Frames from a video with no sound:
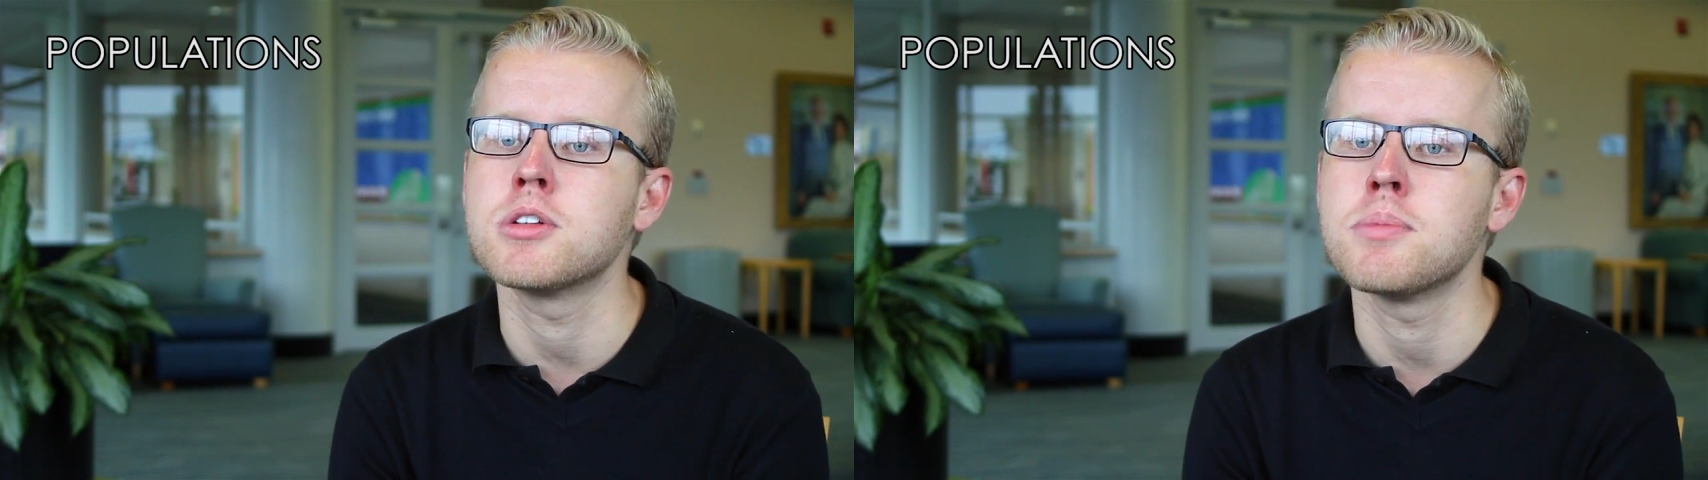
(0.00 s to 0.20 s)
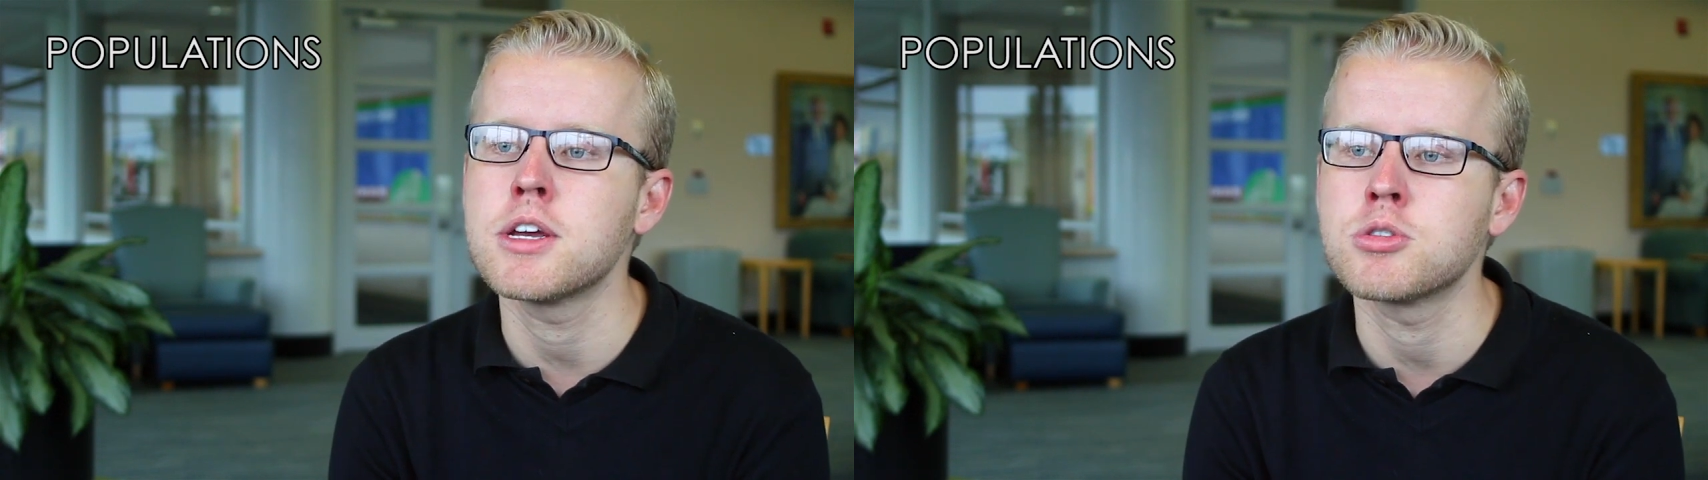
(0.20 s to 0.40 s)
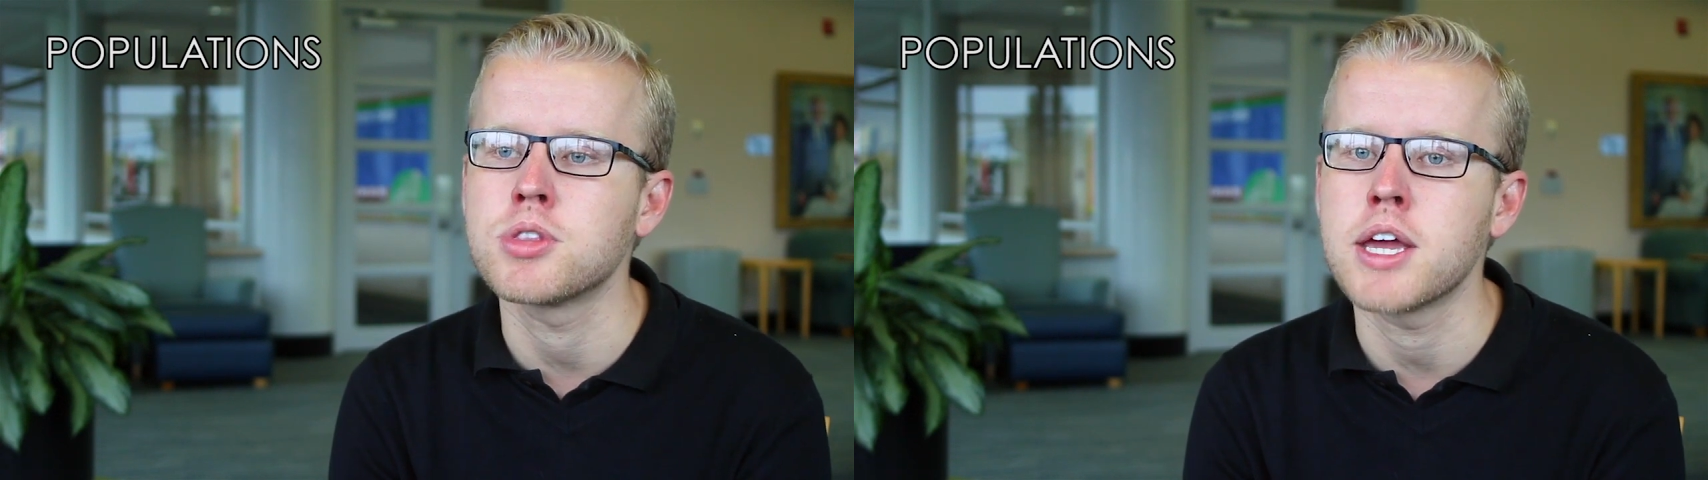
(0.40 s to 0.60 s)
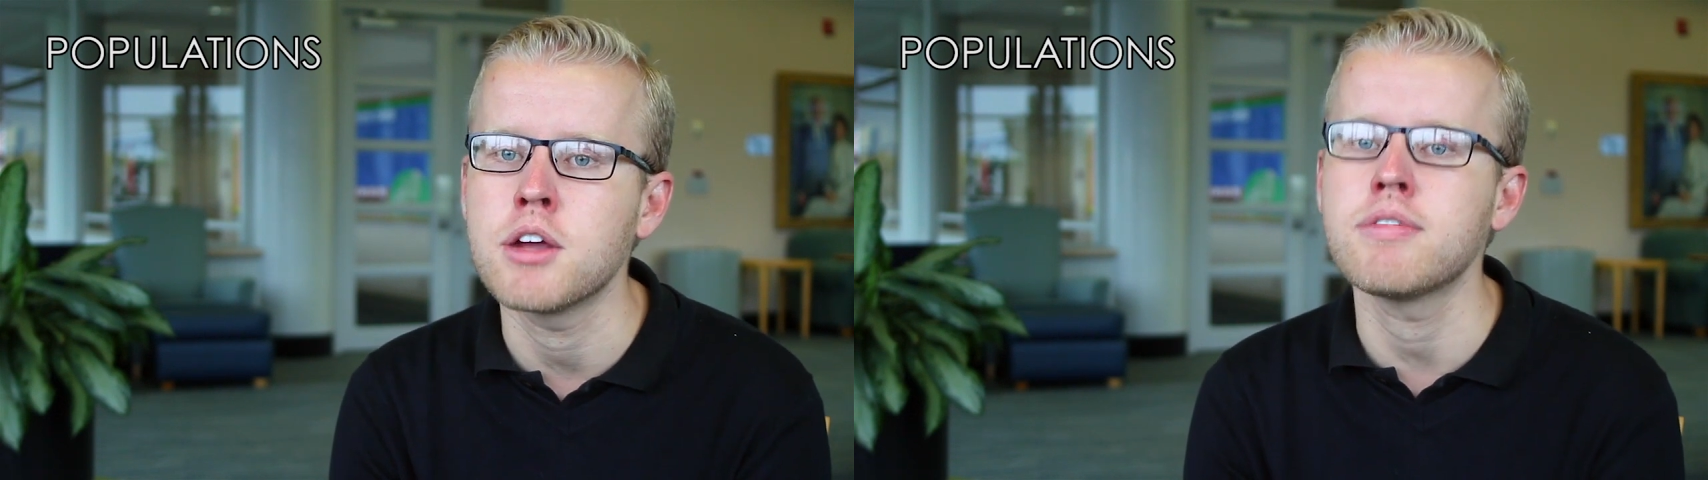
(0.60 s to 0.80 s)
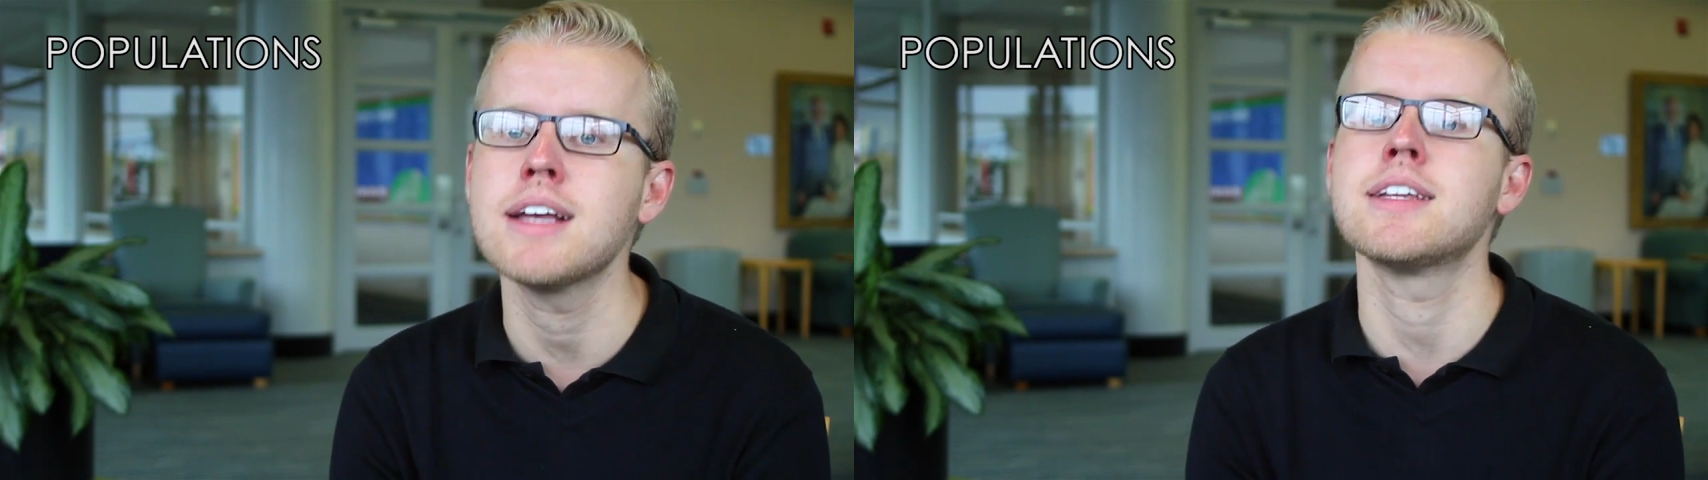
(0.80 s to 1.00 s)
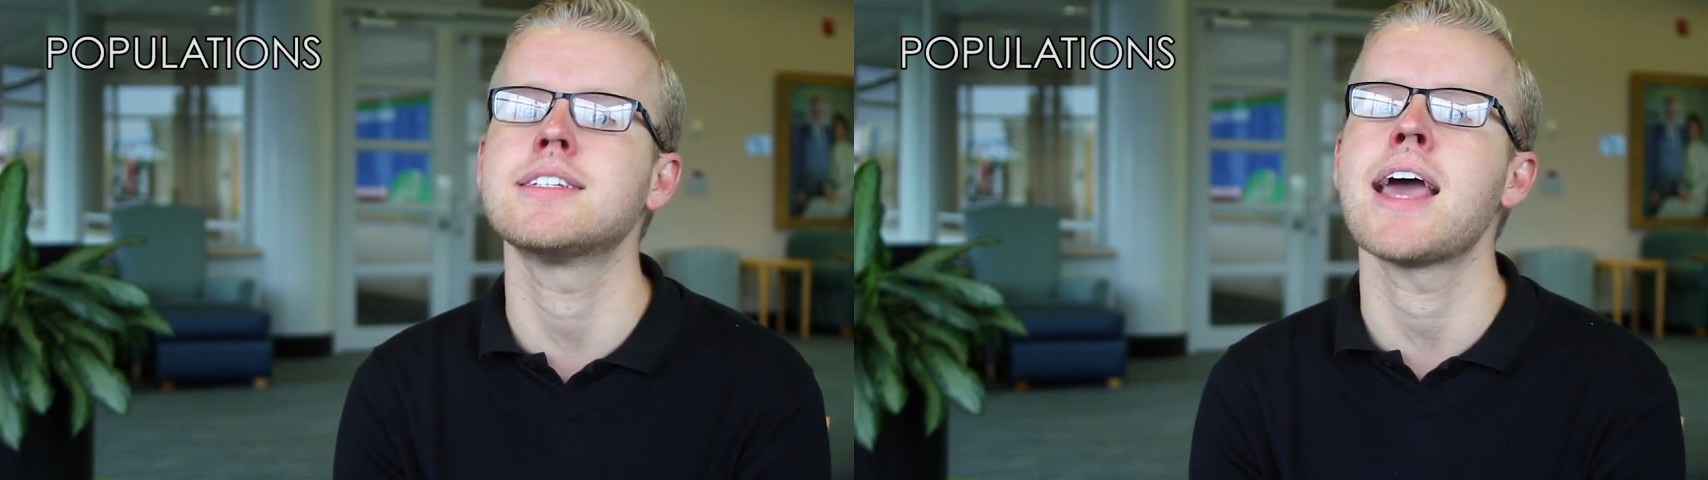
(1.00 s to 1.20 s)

to make sure that your residents